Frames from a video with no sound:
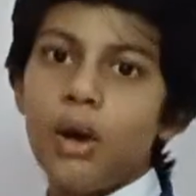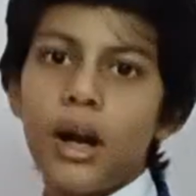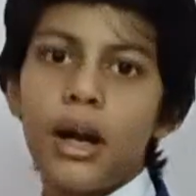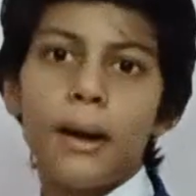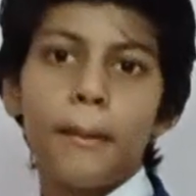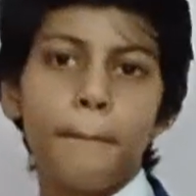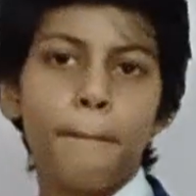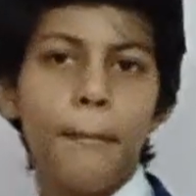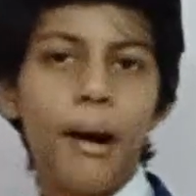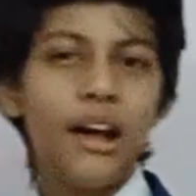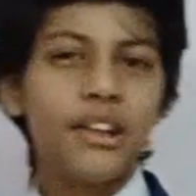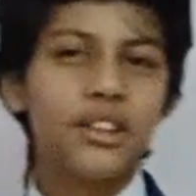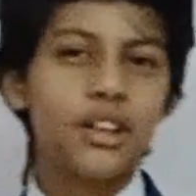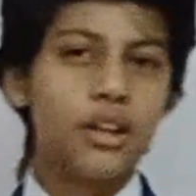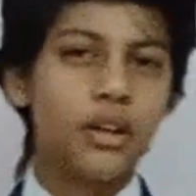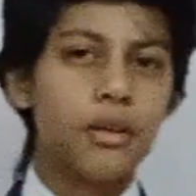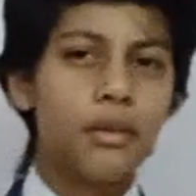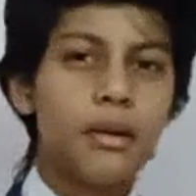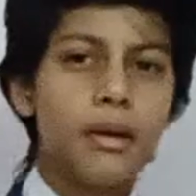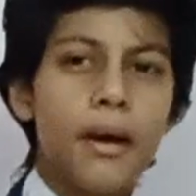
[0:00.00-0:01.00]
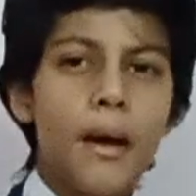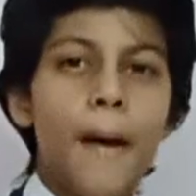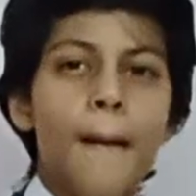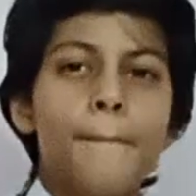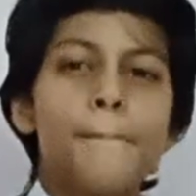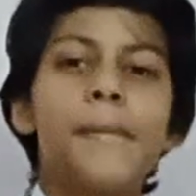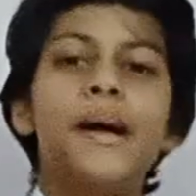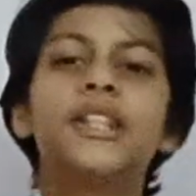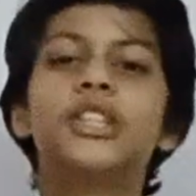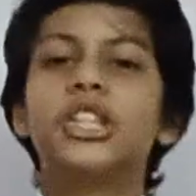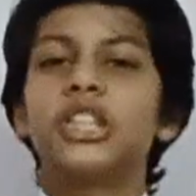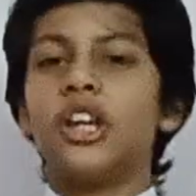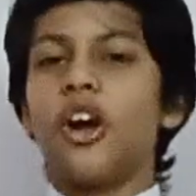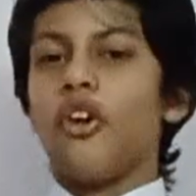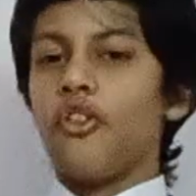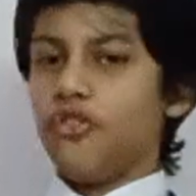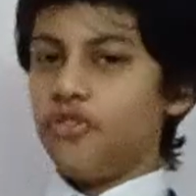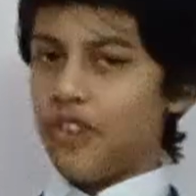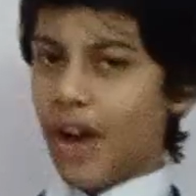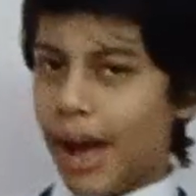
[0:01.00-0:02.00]
are a mother, but to
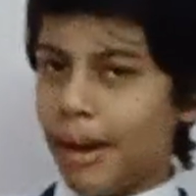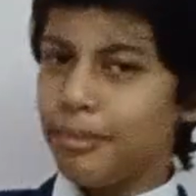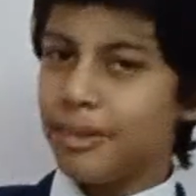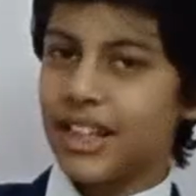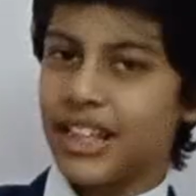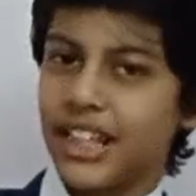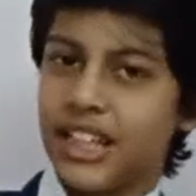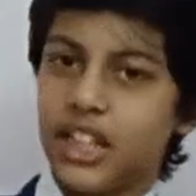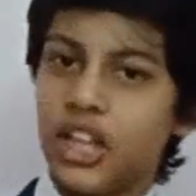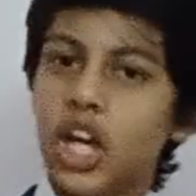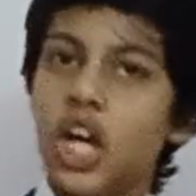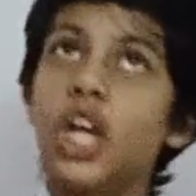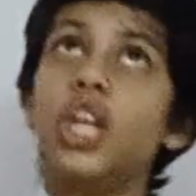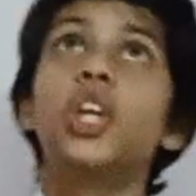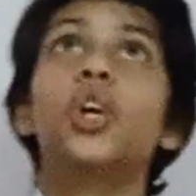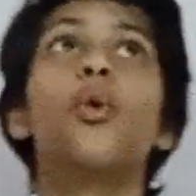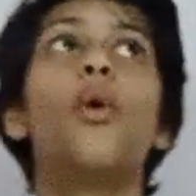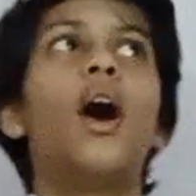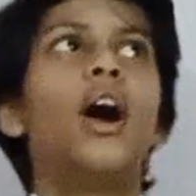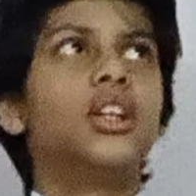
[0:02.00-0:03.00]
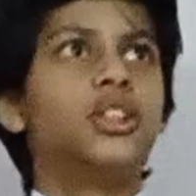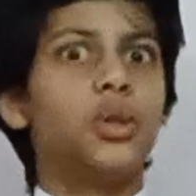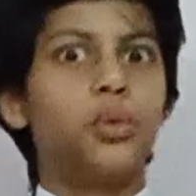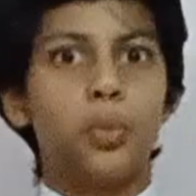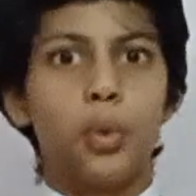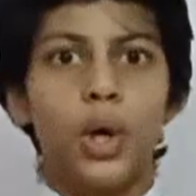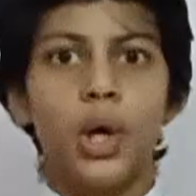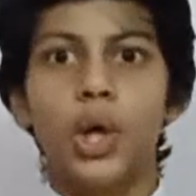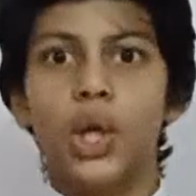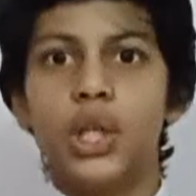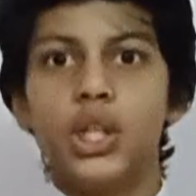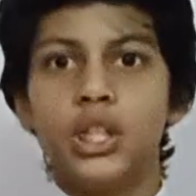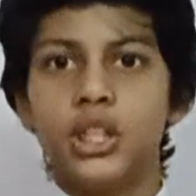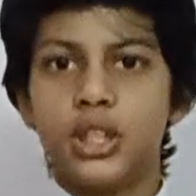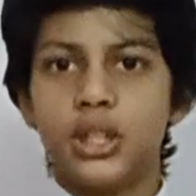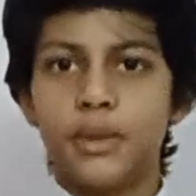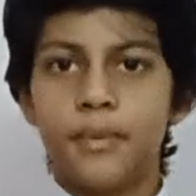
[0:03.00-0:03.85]
your family, you are the world.